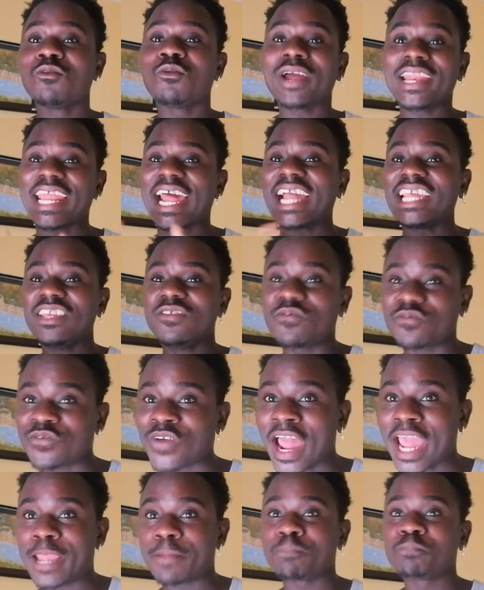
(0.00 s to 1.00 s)
whether it
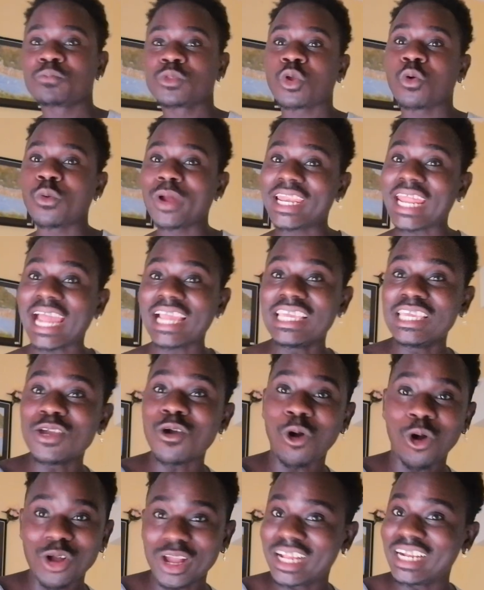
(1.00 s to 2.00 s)
fine, whether
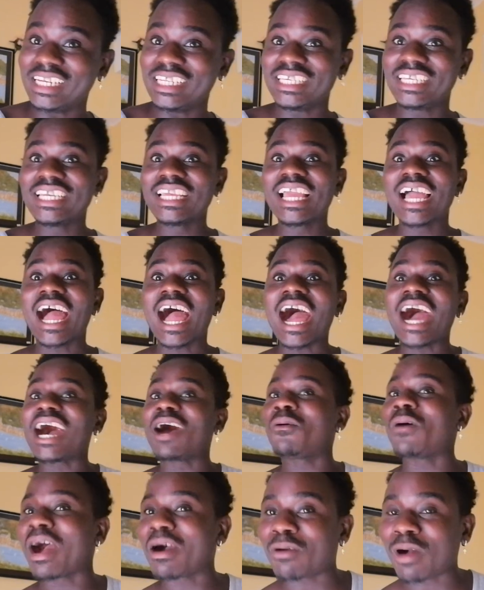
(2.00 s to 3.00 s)
it ugly.
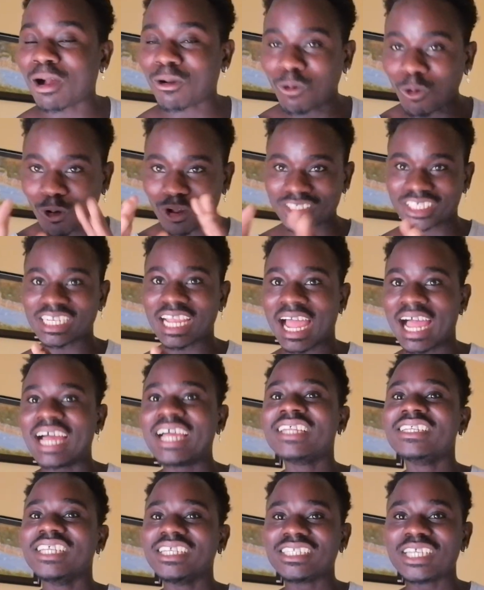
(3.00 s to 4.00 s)
How our culture
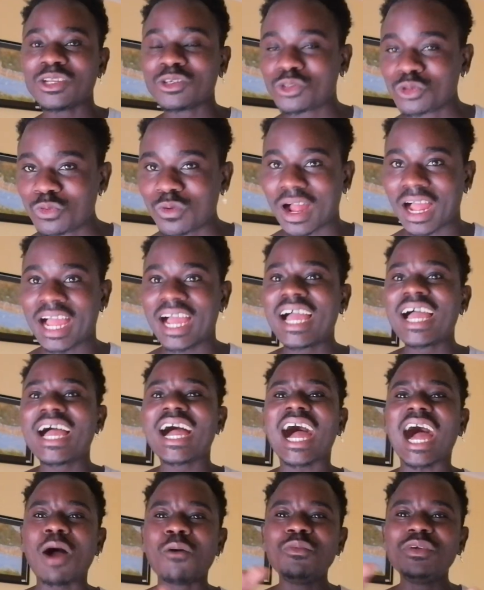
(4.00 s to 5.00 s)
they do and
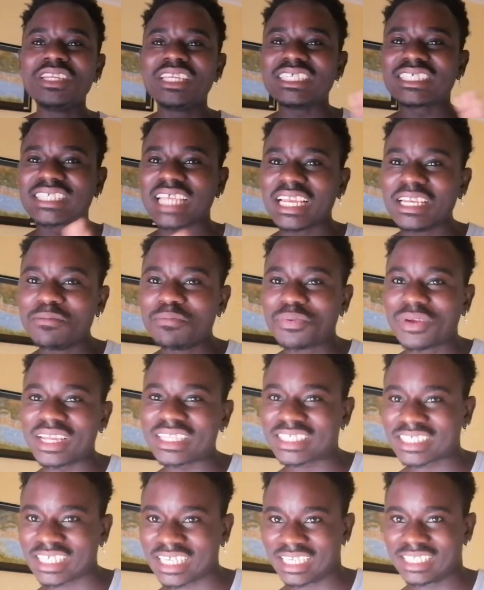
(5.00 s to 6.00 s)
how we they
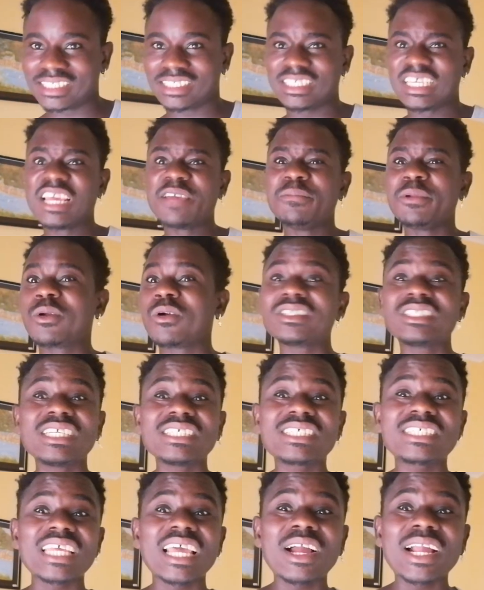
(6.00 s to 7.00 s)
celebrate things, because
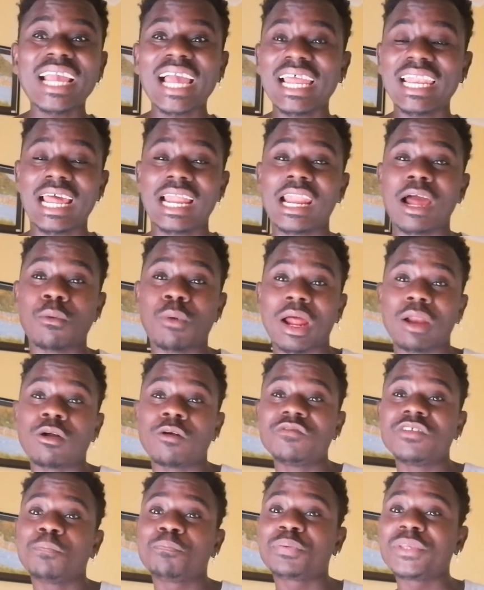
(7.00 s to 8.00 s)
they say Ghana are one
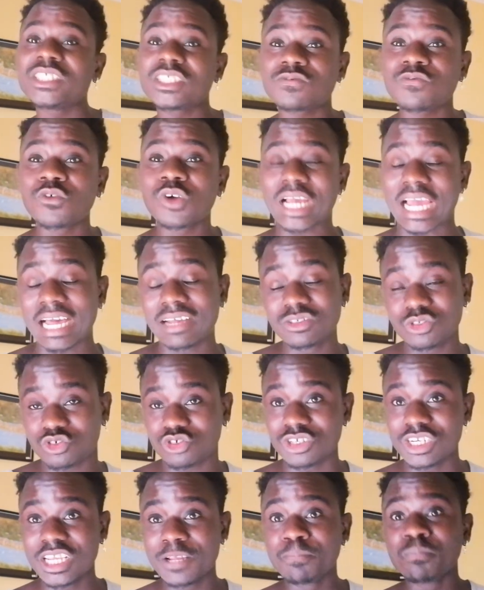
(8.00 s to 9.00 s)
of the peaceful
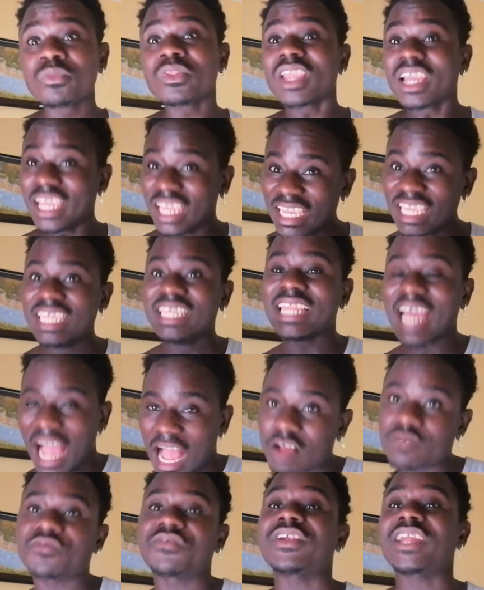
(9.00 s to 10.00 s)
country in
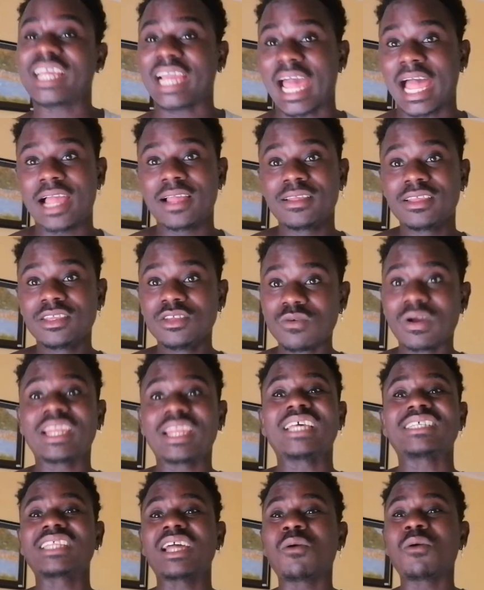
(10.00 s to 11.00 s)
Africa. You
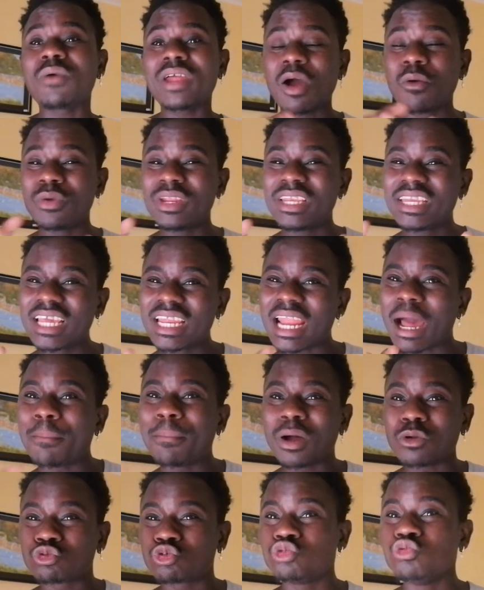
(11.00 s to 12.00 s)
understand whether we day
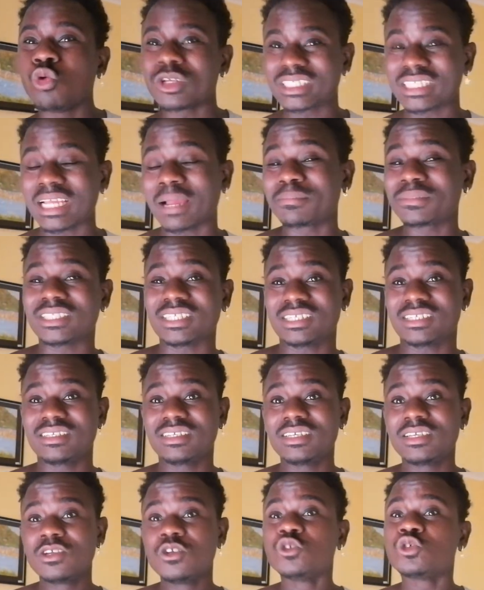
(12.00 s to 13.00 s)
number two or something.
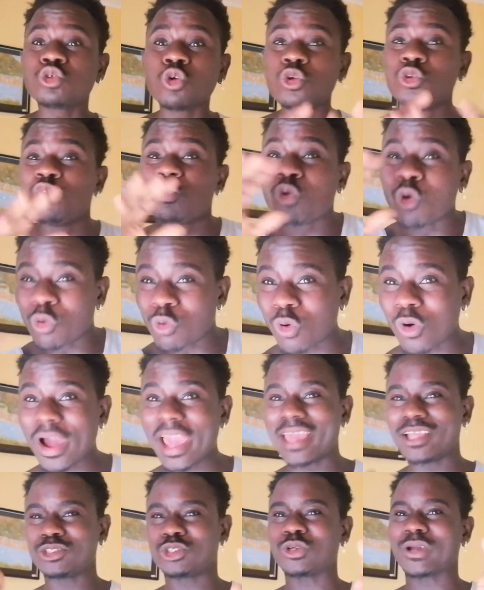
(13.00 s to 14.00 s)
So you
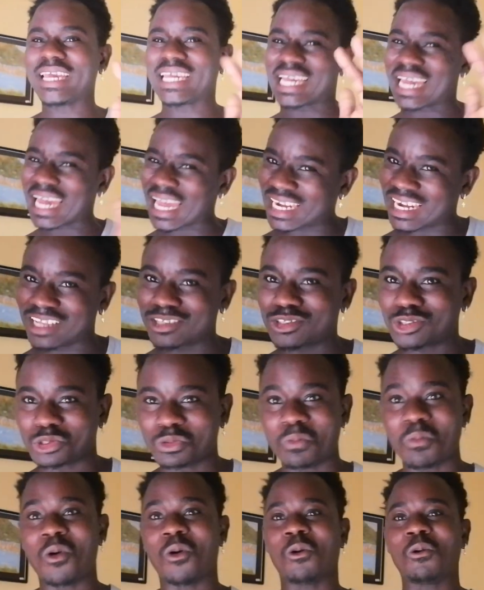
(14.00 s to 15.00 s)
go enjoy Ghana
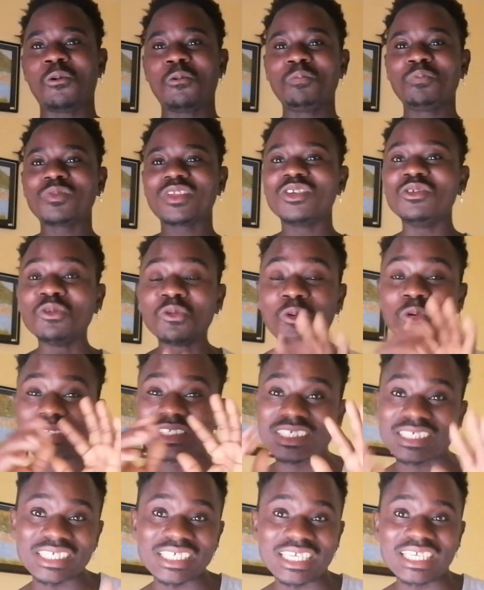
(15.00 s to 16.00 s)
small. You go
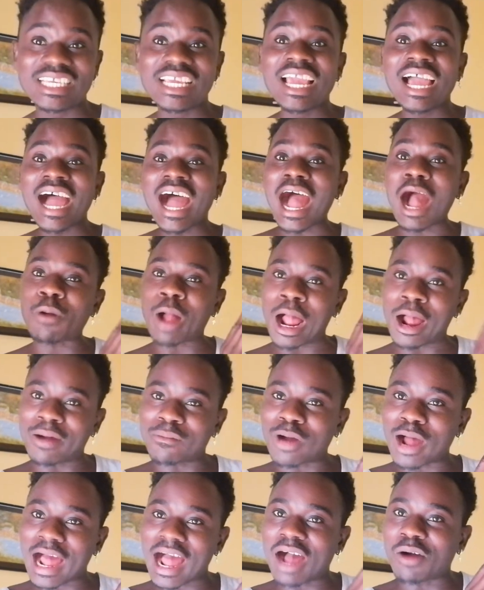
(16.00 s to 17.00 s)
see
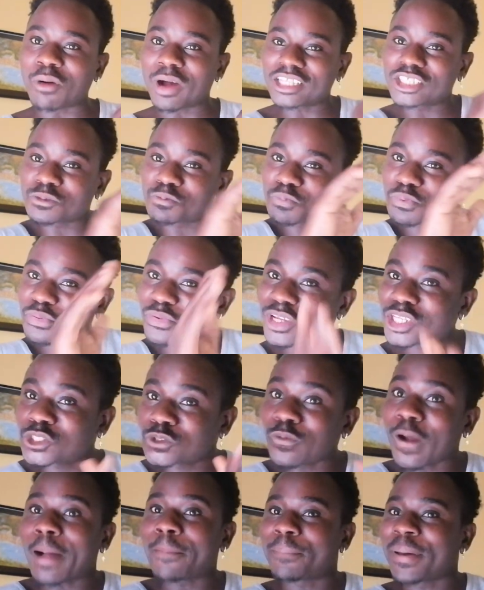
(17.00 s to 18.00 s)
how our
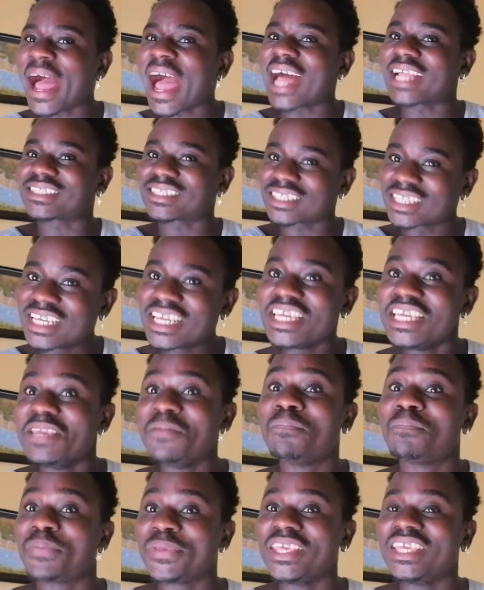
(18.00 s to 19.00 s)
spiritual part
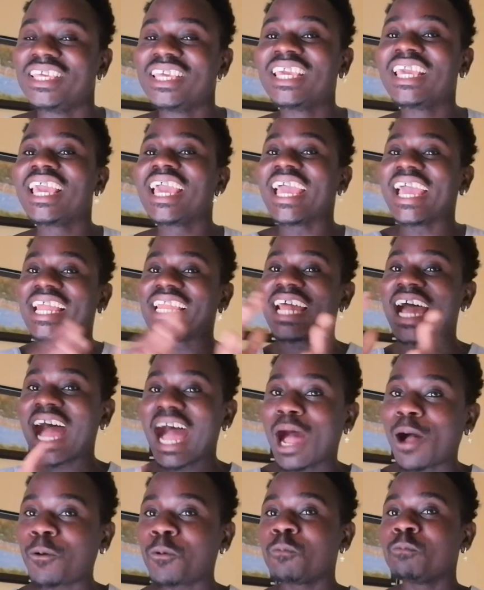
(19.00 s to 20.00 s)
it be and
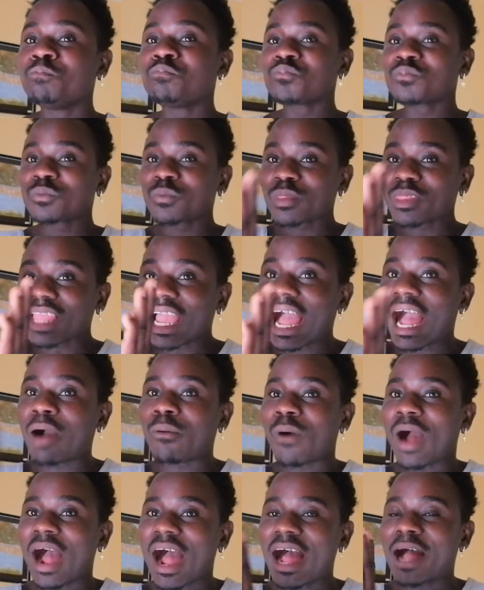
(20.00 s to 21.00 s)
how
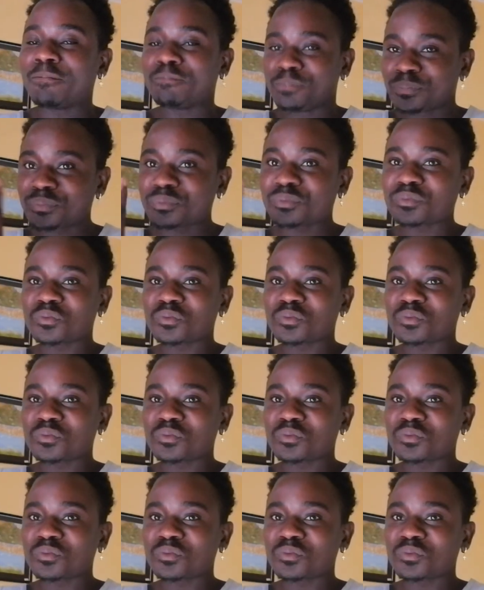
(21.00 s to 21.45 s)
our